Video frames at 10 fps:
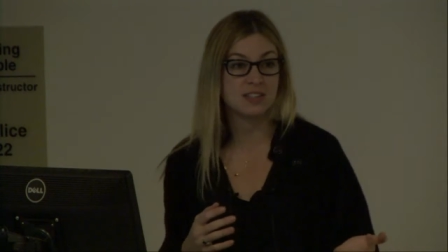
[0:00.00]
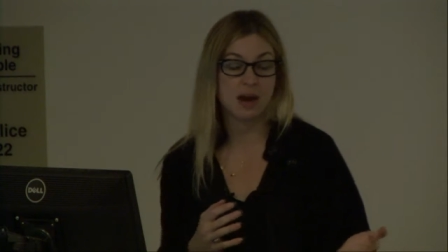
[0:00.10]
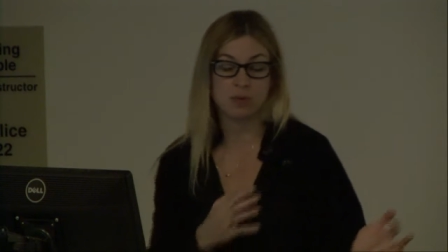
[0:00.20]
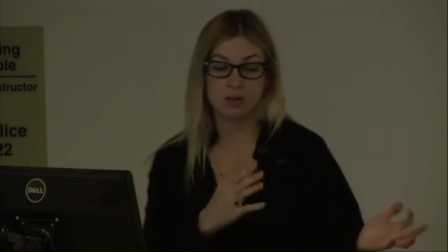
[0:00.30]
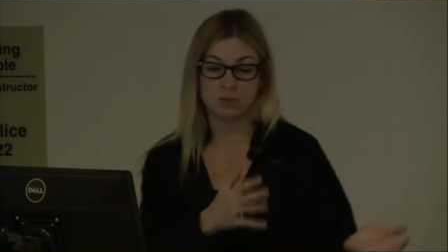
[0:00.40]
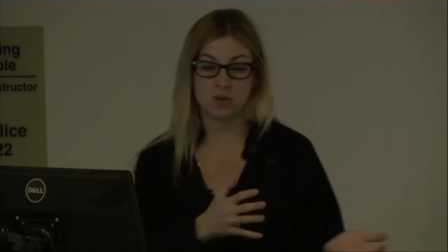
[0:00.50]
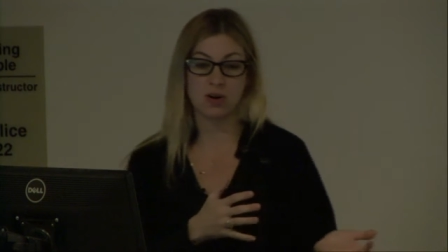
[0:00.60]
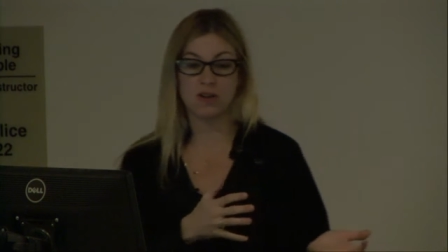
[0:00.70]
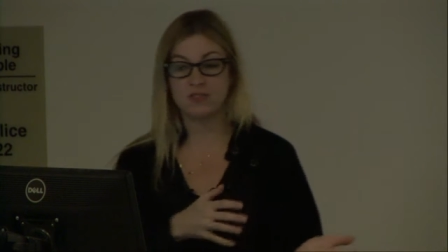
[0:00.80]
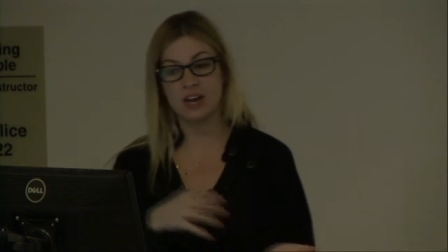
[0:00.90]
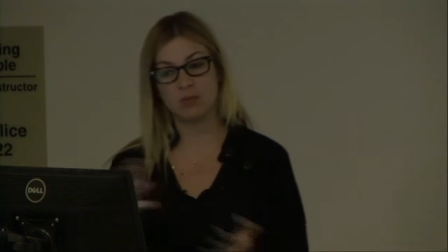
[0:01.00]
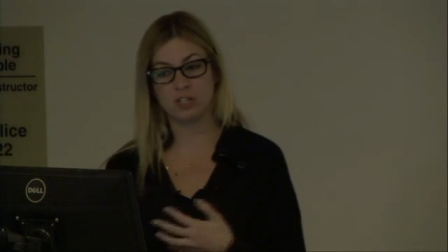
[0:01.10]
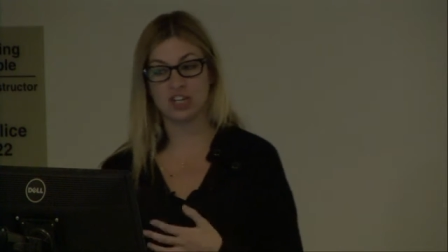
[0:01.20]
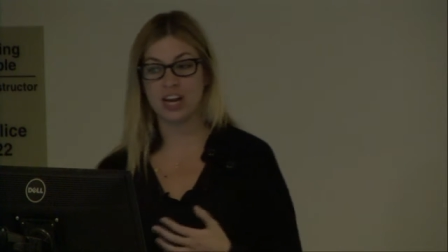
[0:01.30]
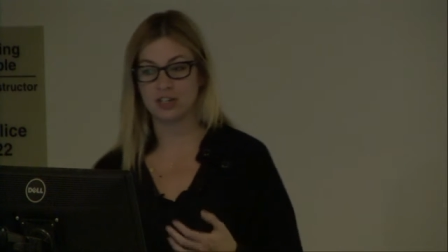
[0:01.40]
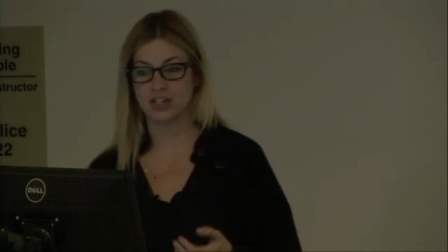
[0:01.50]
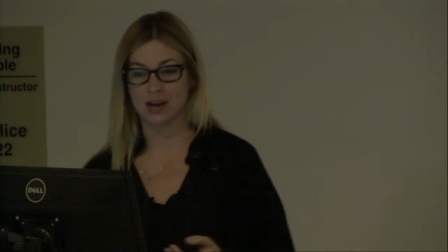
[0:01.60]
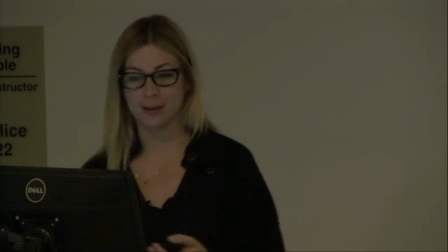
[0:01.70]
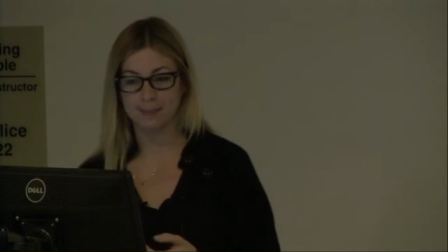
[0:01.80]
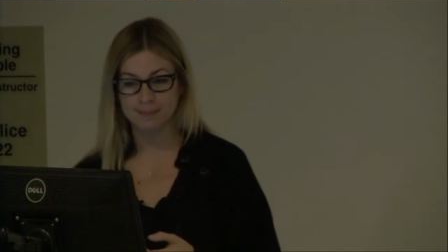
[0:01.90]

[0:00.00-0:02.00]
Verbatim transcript: to that. We observed and we changed it.